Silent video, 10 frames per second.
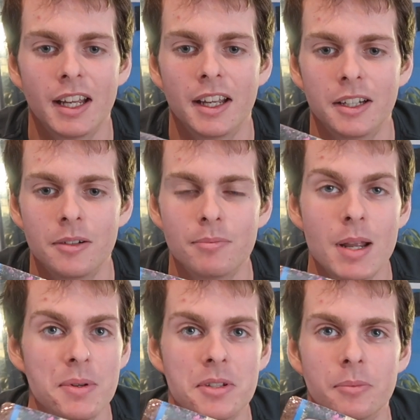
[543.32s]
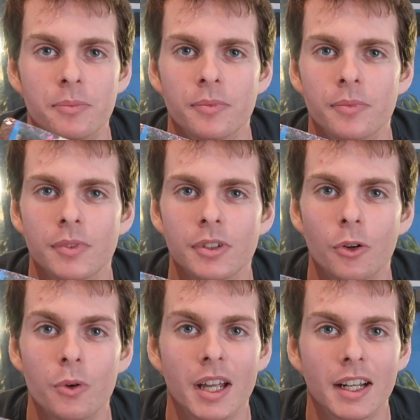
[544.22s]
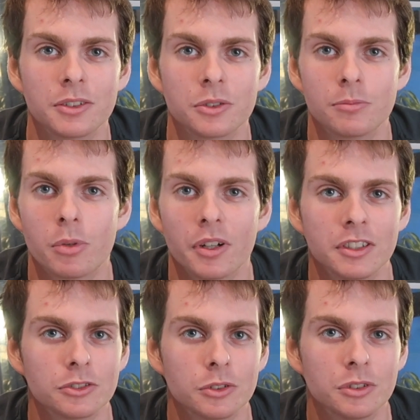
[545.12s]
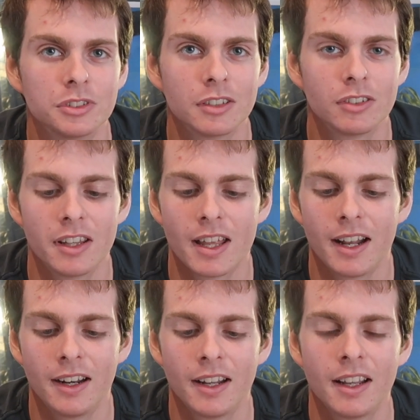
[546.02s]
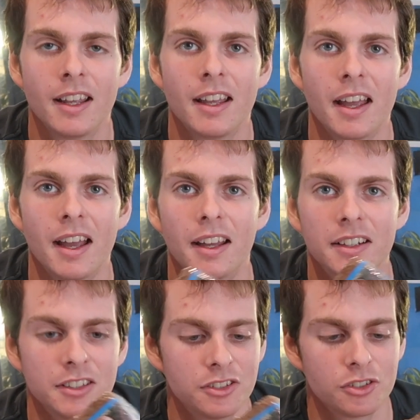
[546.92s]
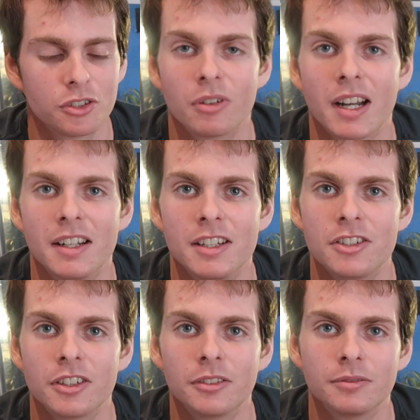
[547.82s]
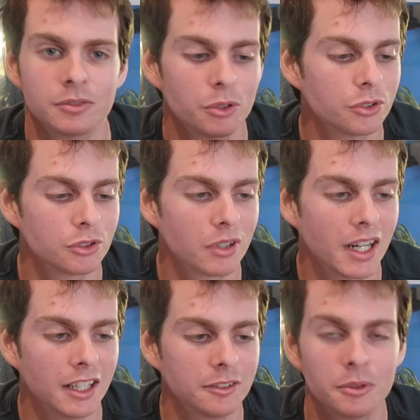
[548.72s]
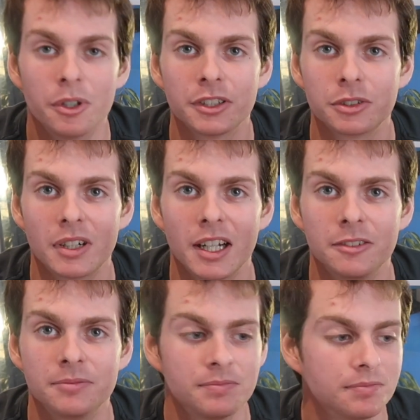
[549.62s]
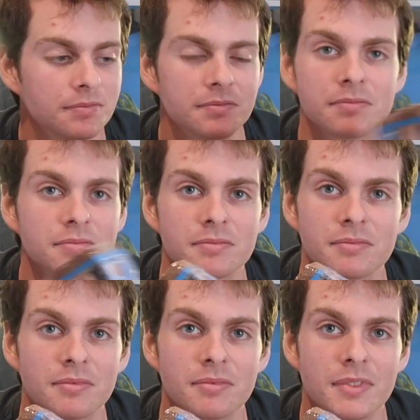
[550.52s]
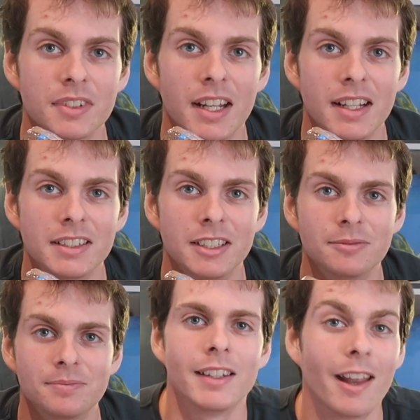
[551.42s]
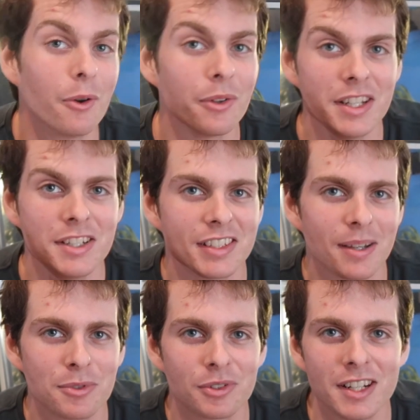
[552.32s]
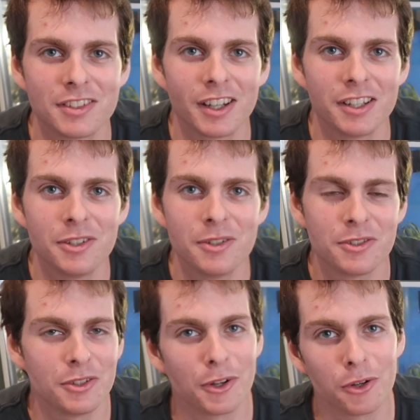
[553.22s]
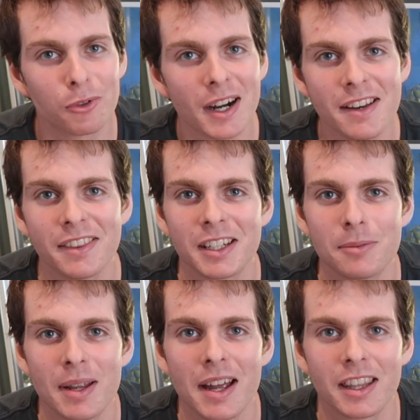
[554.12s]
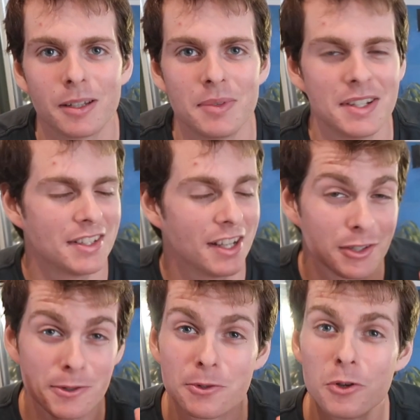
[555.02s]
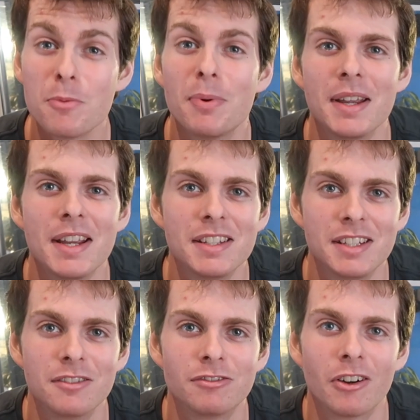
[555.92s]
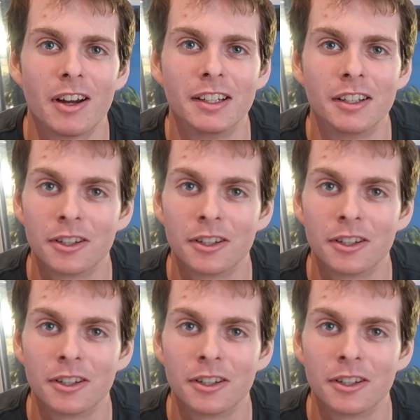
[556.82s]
and maybe some organic sort of potting soil, stuff like that. And it's just a great addition. Looks great, works great. That easy. Now all these substrates I use, the great thing about them is they're super easy to find.